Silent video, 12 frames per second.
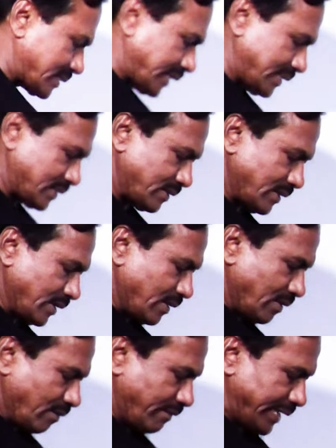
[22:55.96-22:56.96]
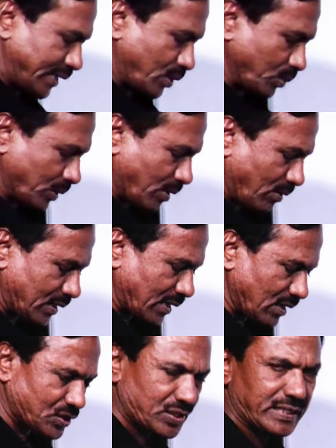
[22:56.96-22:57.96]
that when two
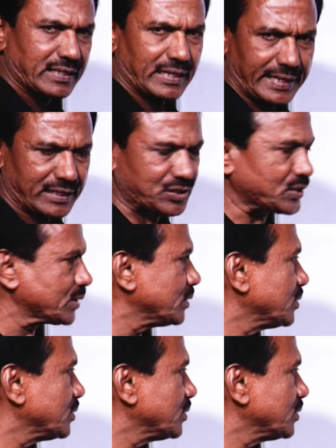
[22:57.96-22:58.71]
contrasting alleles